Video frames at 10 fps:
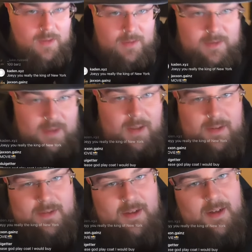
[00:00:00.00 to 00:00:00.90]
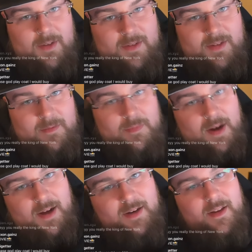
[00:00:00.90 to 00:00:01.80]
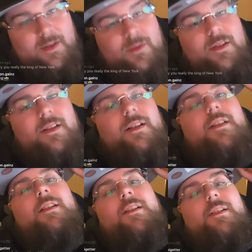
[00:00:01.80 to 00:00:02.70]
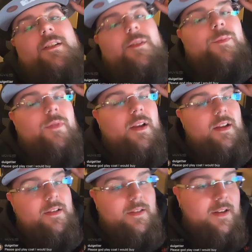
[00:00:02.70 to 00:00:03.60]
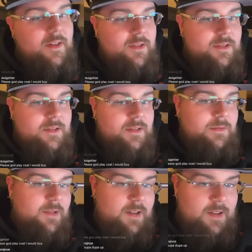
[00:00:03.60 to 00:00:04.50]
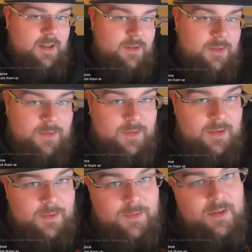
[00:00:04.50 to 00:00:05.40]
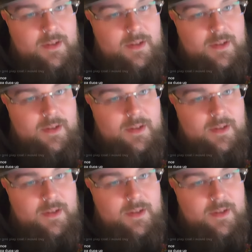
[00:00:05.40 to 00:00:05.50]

You know what I'm saying? I said I was gonna buy another one. I said I was just gonna buy another one for the